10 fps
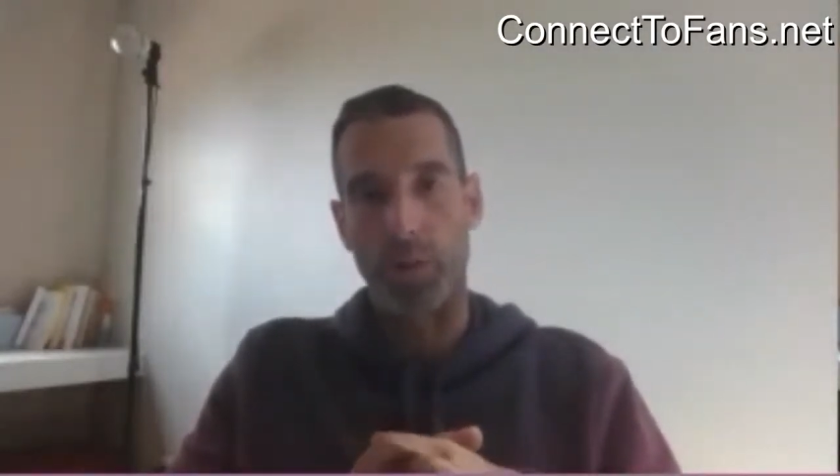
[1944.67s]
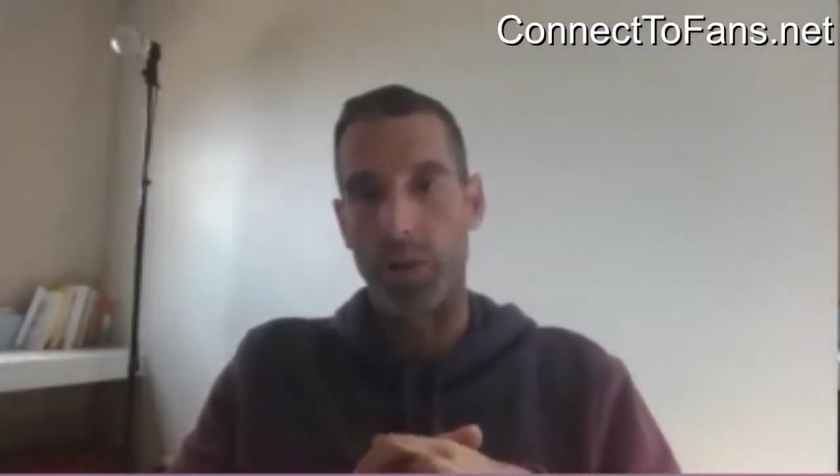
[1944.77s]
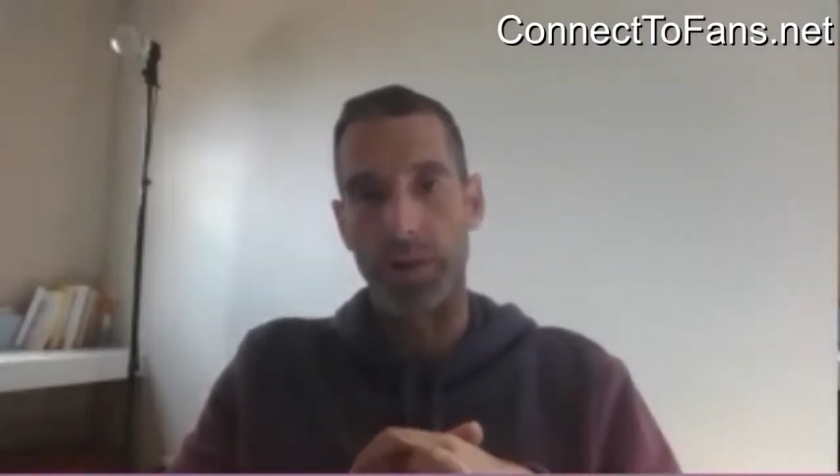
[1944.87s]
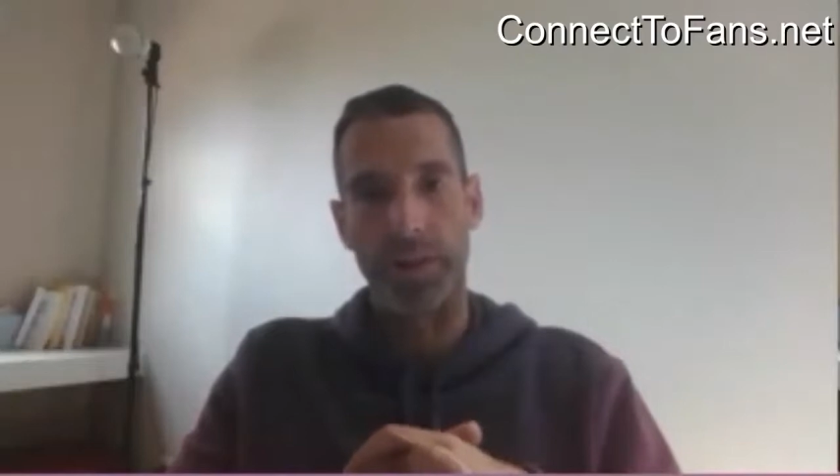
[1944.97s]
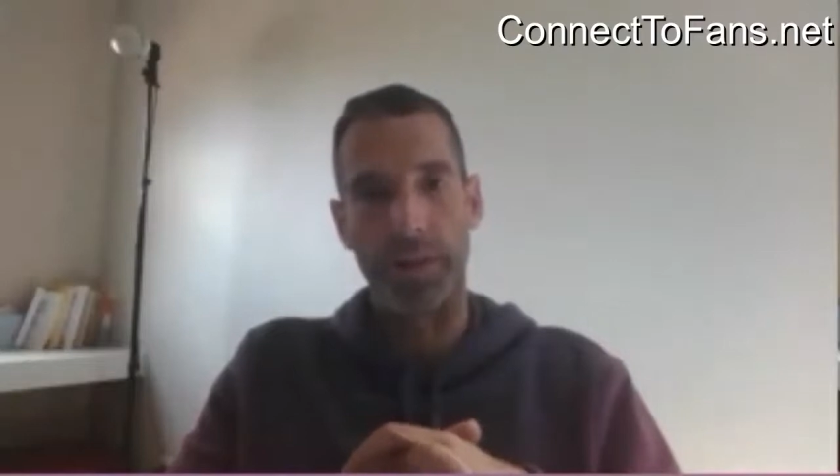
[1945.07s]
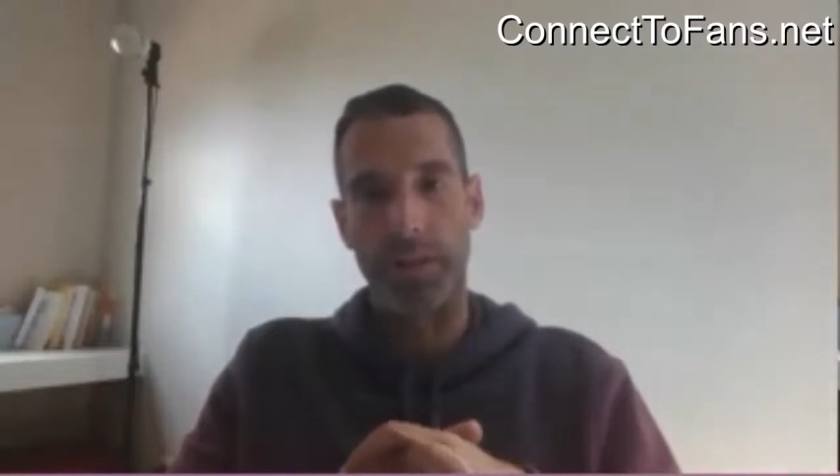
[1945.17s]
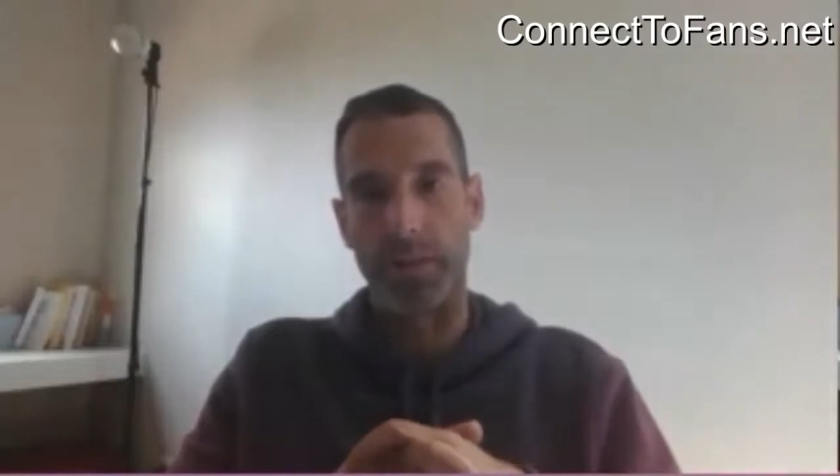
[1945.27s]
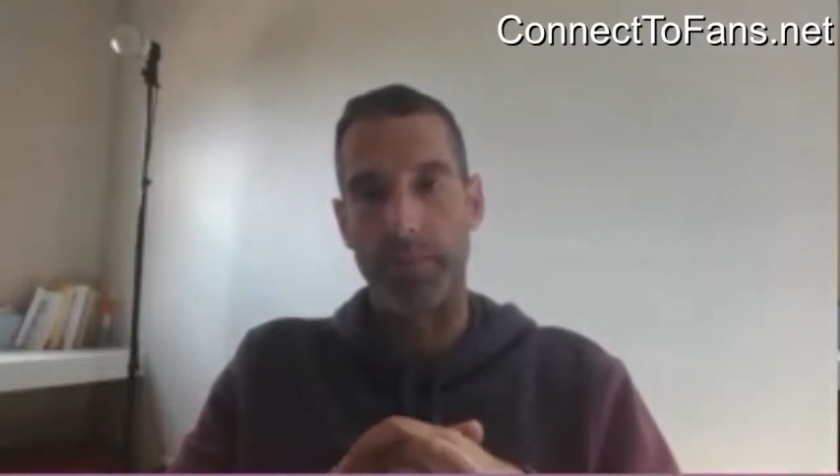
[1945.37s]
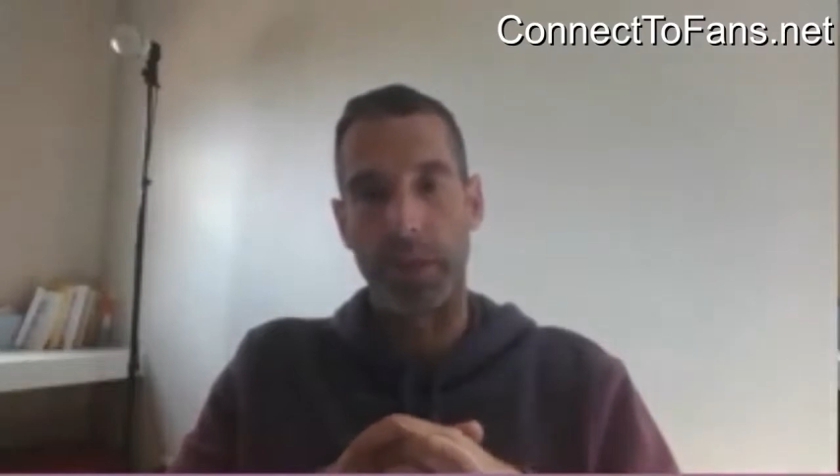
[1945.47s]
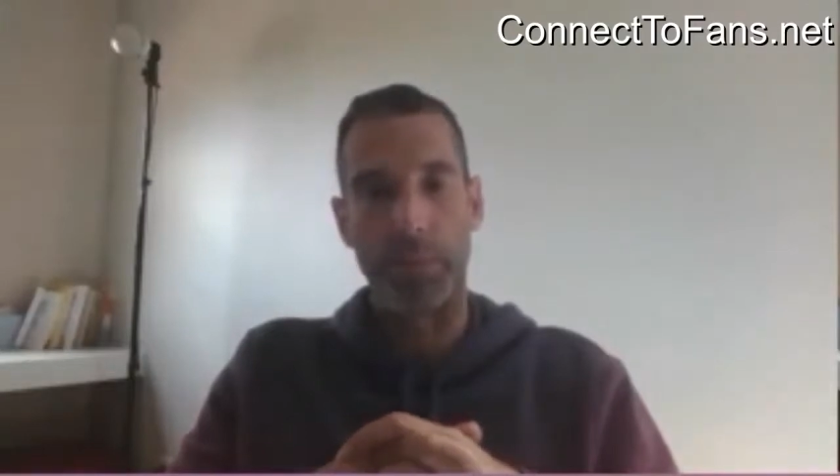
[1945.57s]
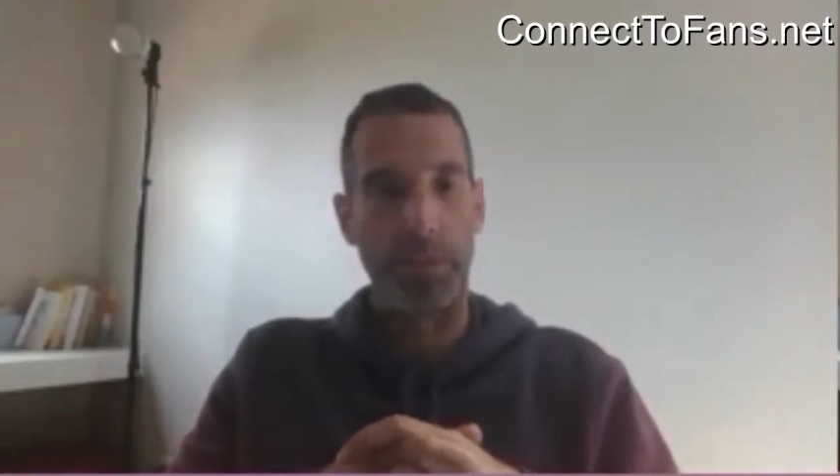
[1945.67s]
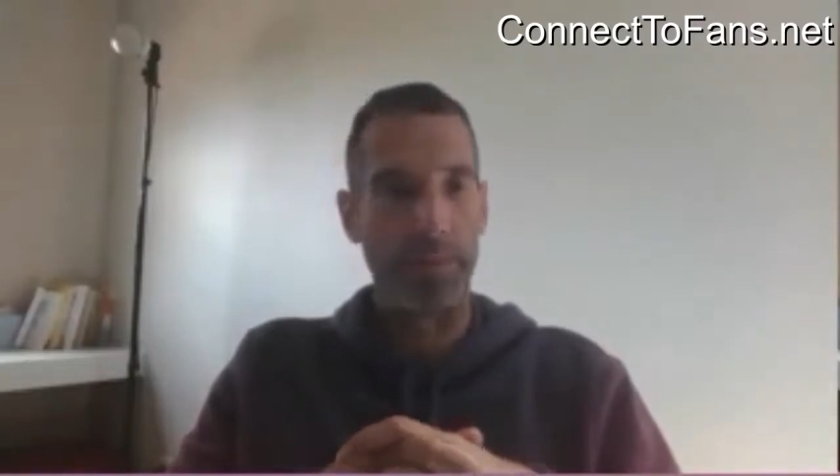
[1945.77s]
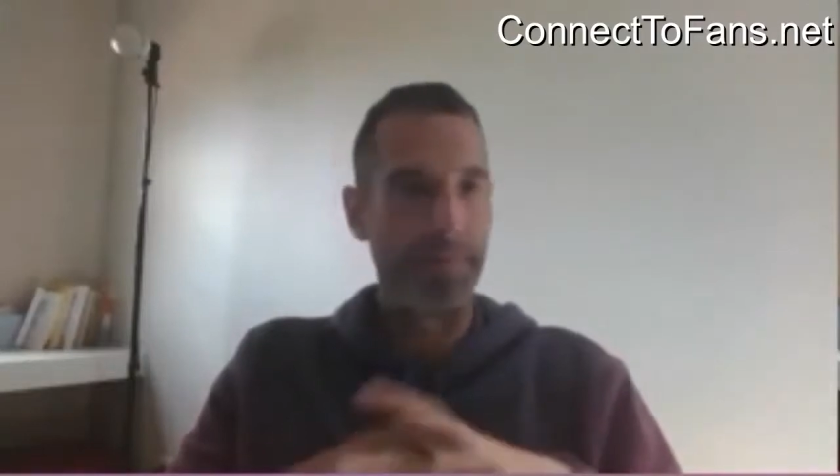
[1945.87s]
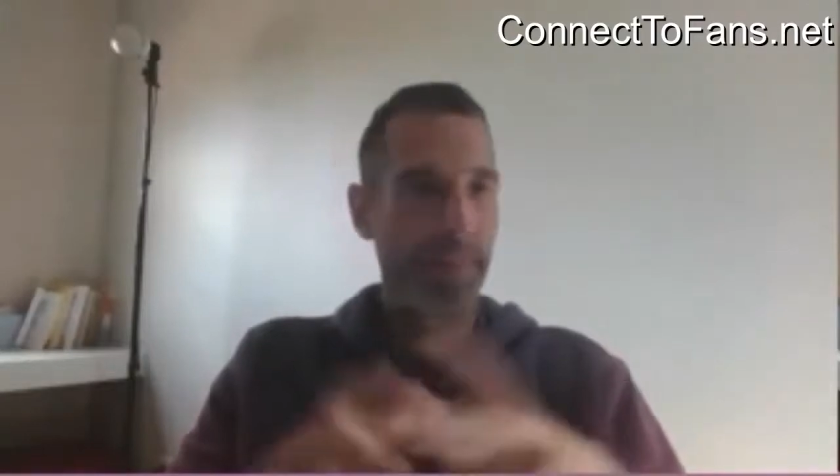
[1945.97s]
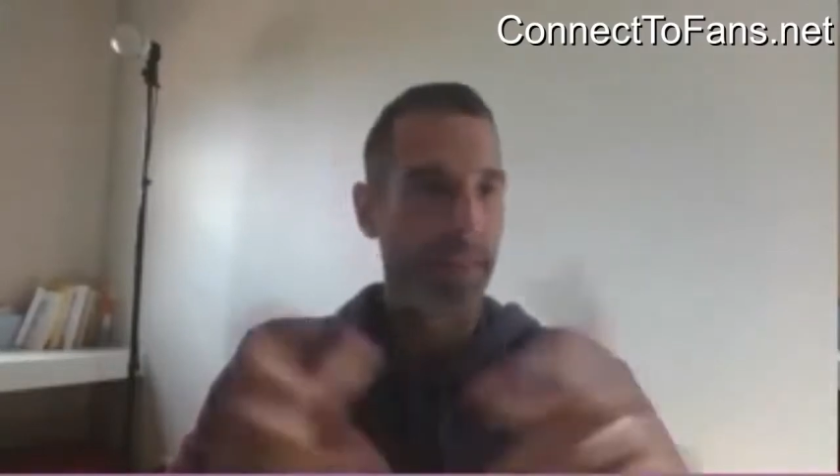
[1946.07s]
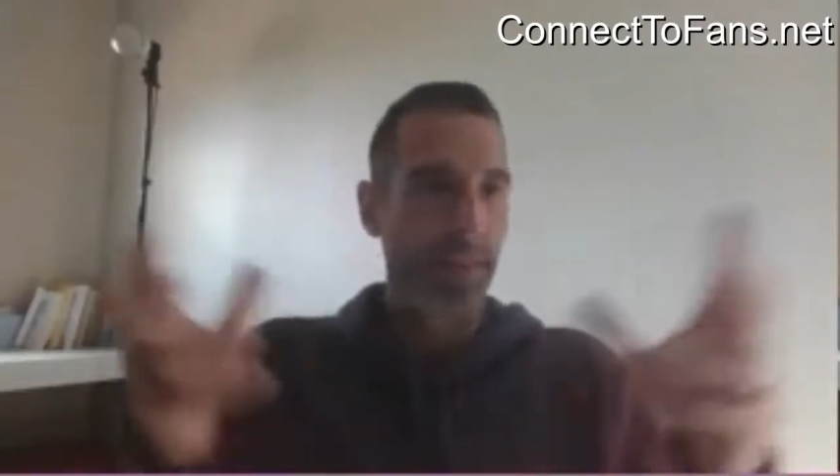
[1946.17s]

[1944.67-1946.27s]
world and to the people